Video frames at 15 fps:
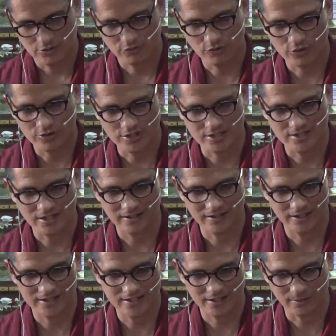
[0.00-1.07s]
course it's not
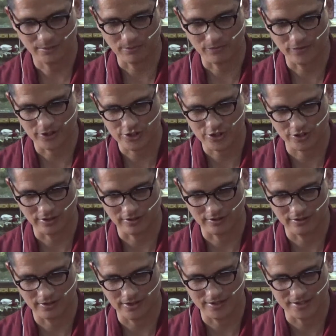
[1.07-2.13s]
the perfection
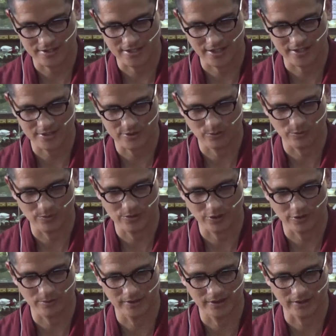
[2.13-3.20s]
in the sense when you talk
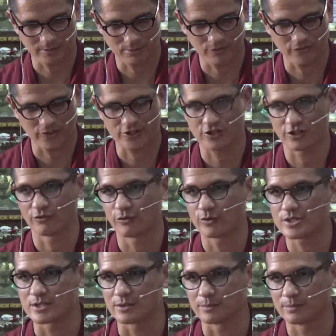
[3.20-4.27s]
about like perfection of
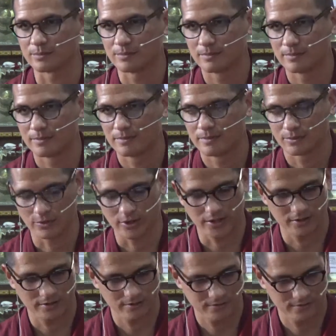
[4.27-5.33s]
wisdom, right?
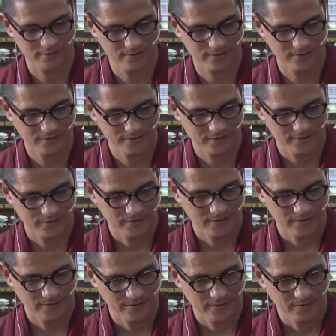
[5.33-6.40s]

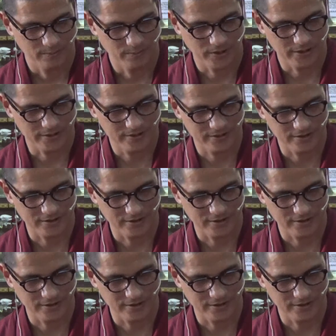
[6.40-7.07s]
But